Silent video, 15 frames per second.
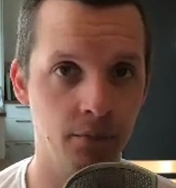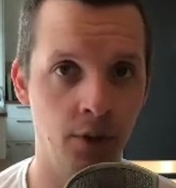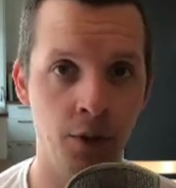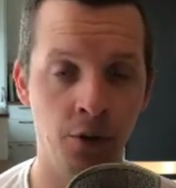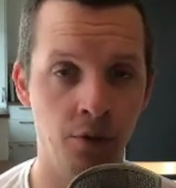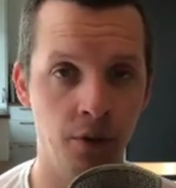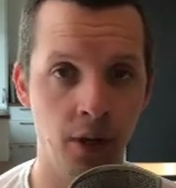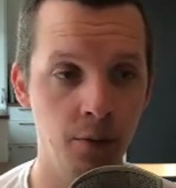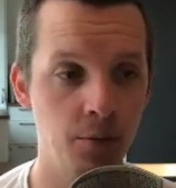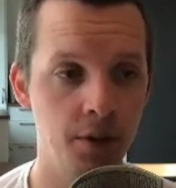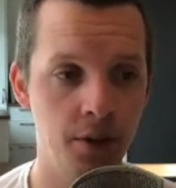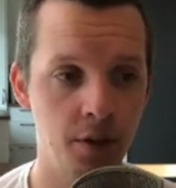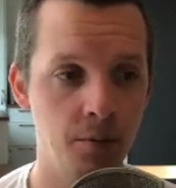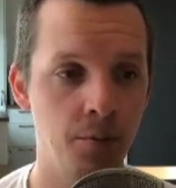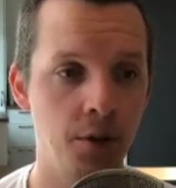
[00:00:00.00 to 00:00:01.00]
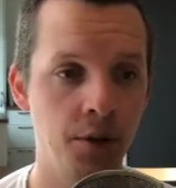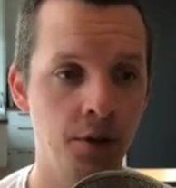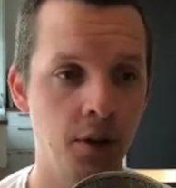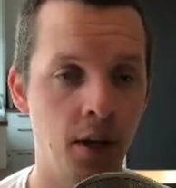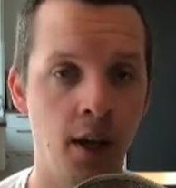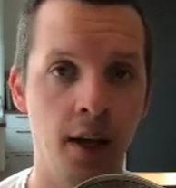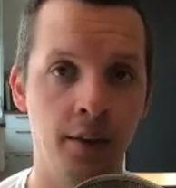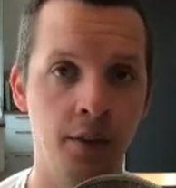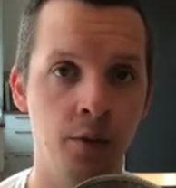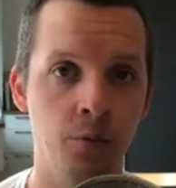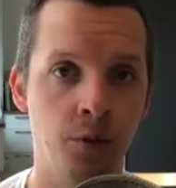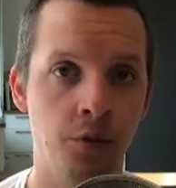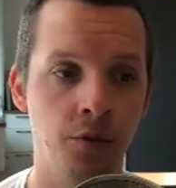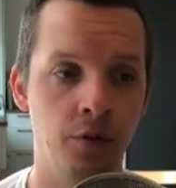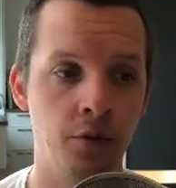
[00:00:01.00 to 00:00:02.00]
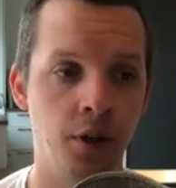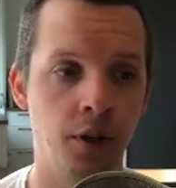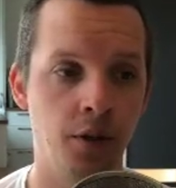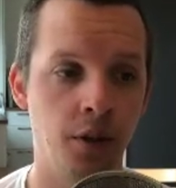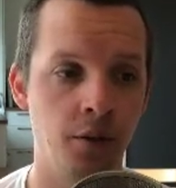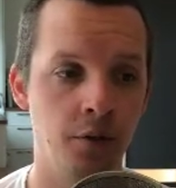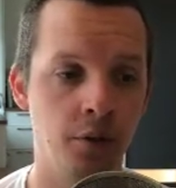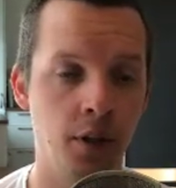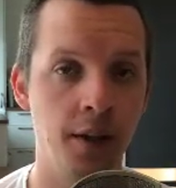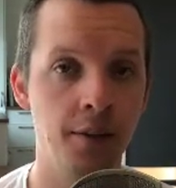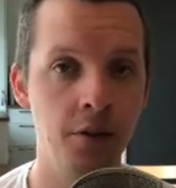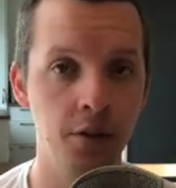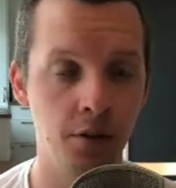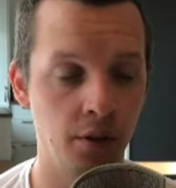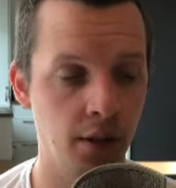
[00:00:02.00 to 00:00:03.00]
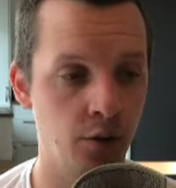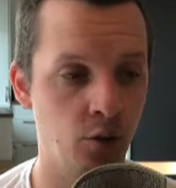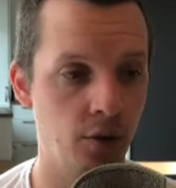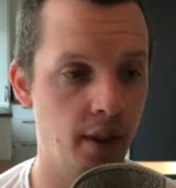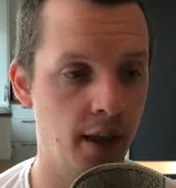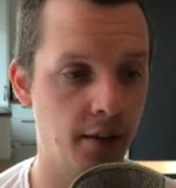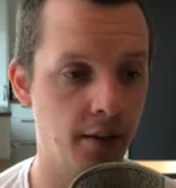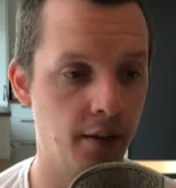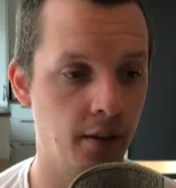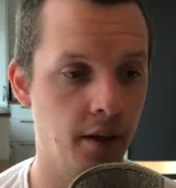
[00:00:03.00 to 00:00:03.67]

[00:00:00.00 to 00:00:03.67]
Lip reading: you live with someone and you want to try it out together, you can do that.